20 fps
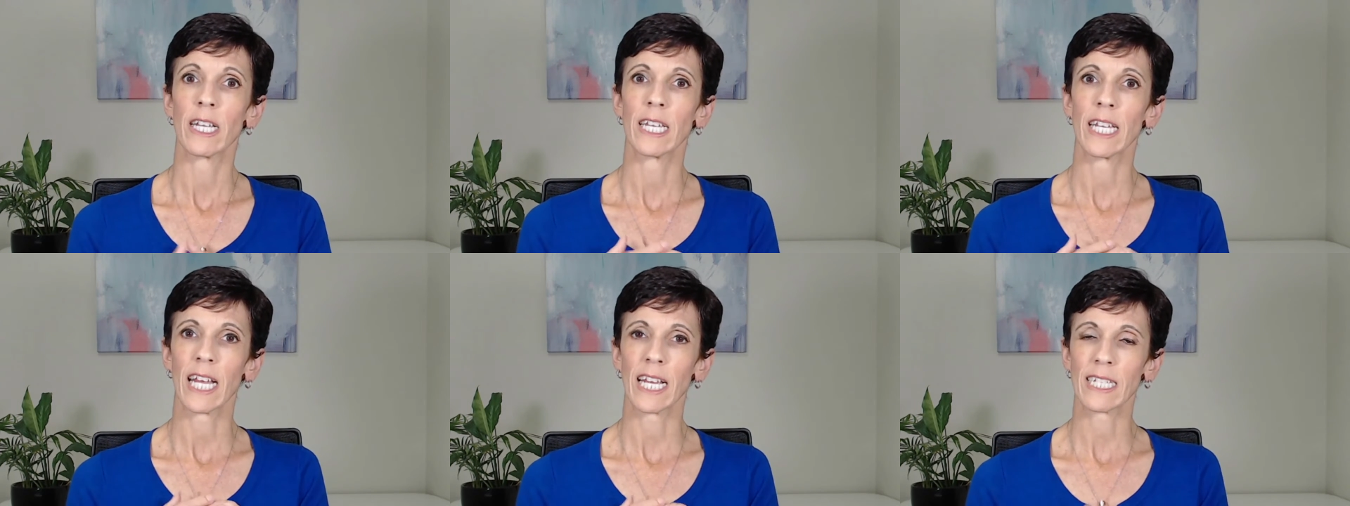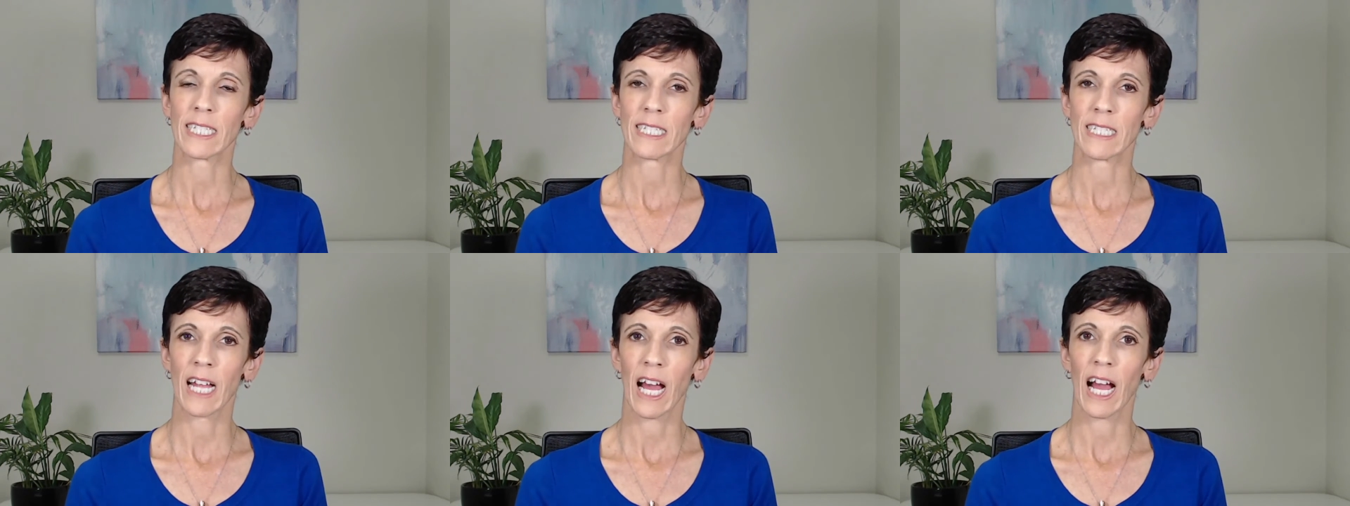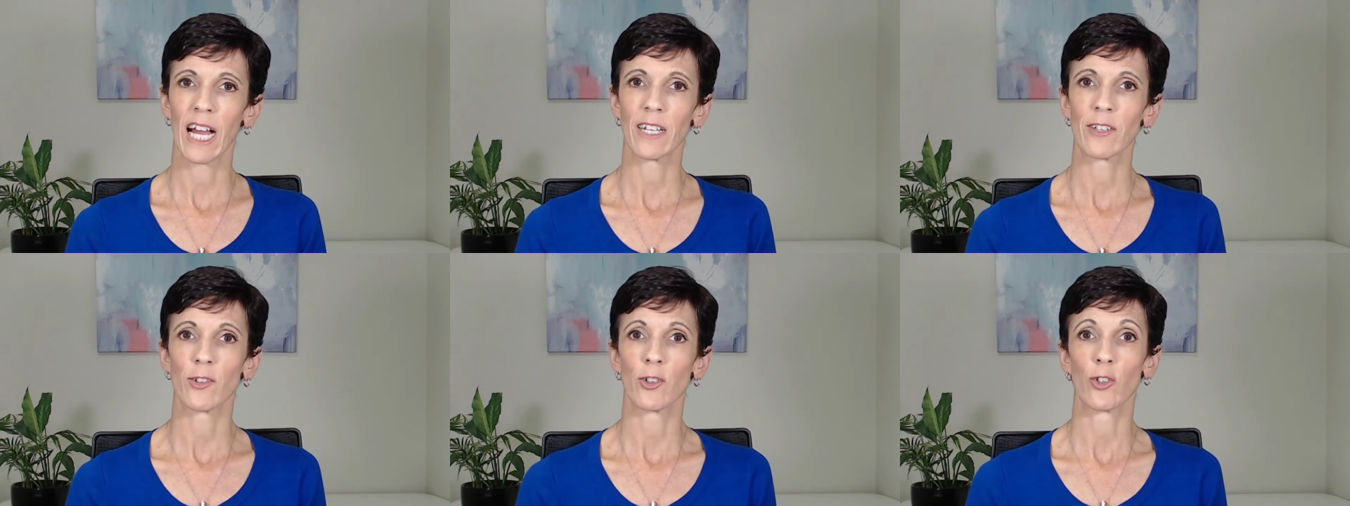Next
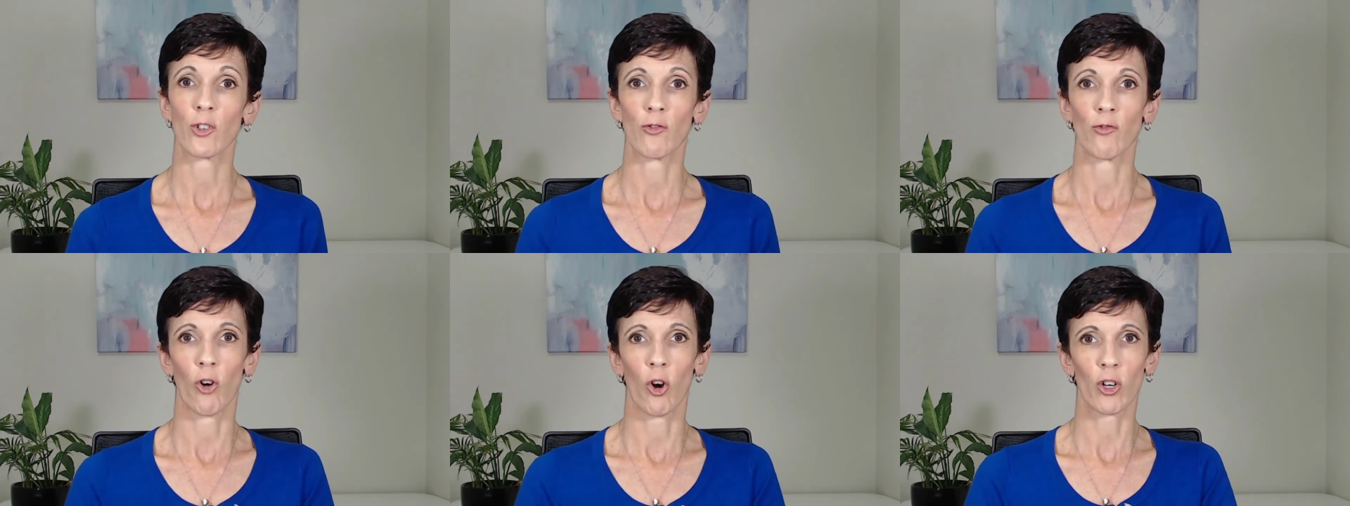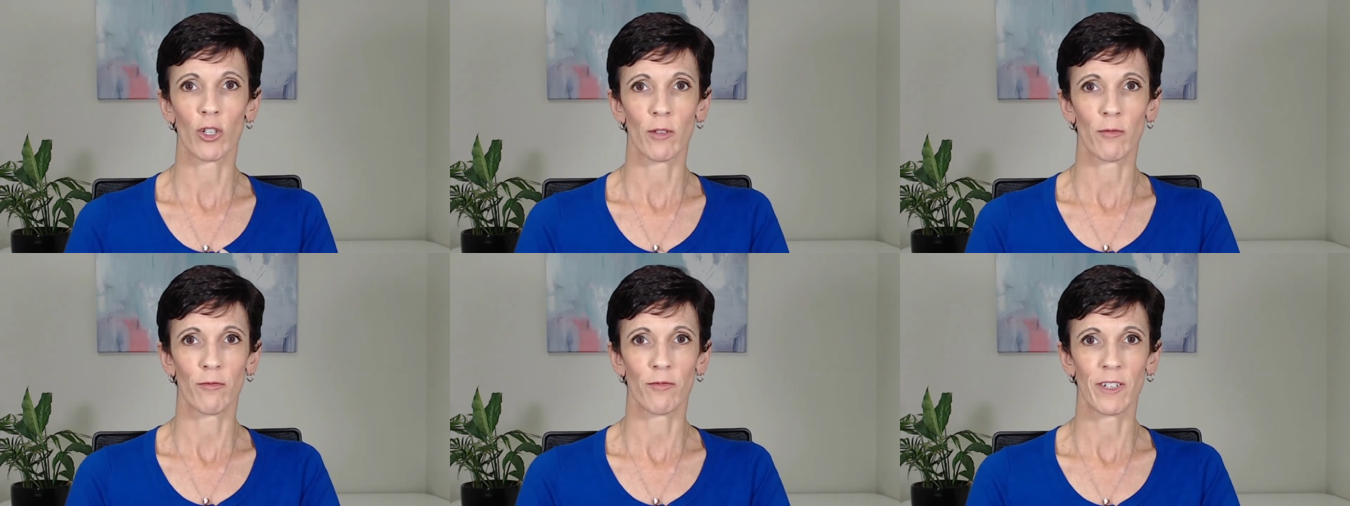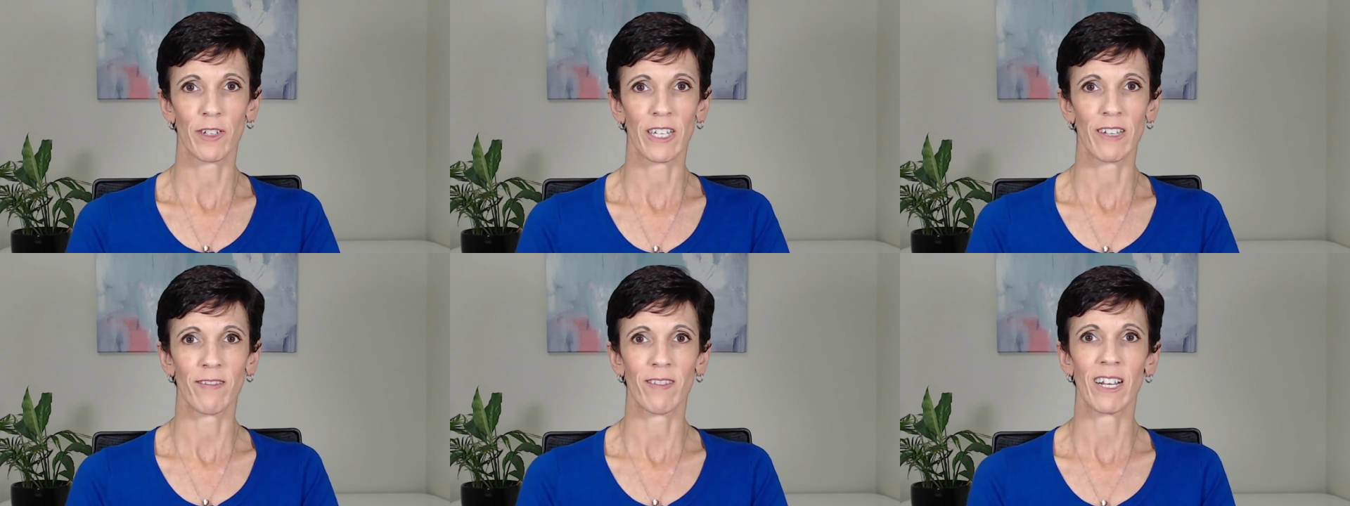night, you rock them
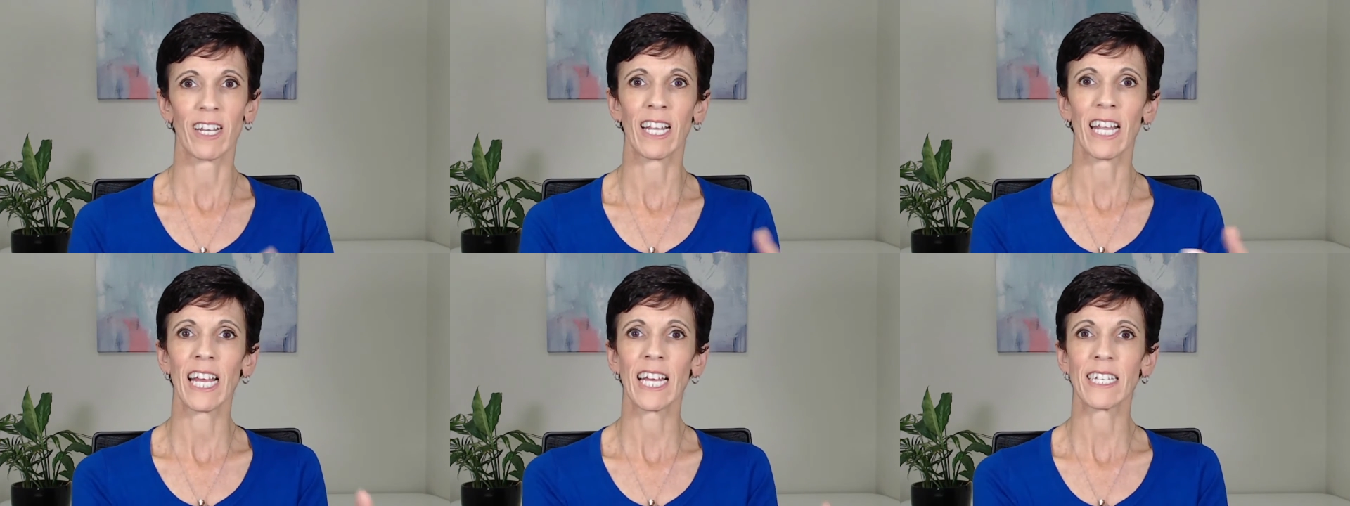for even